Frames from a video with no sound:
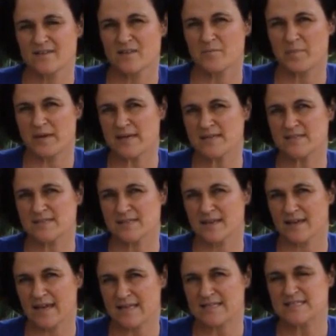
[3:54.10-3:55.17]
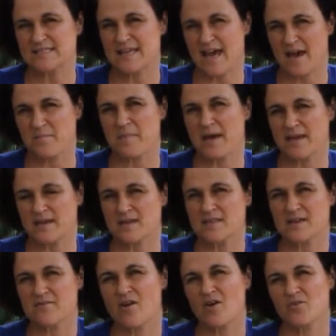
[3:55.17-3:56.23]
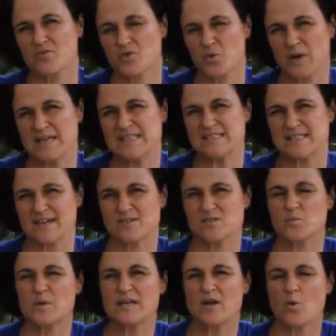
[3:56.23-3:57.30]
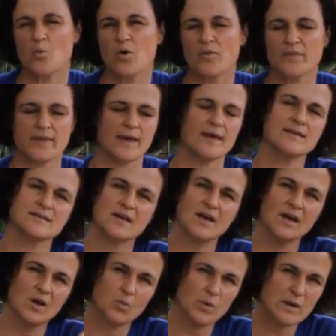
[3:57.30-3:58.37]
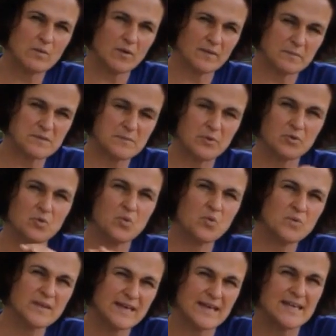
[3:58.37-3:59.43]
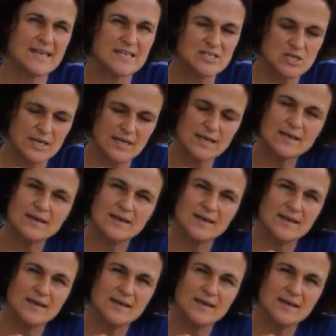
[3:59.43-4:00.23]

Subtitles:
the bees can start making their own queen cells, and we don't want that. We want them to put all their energy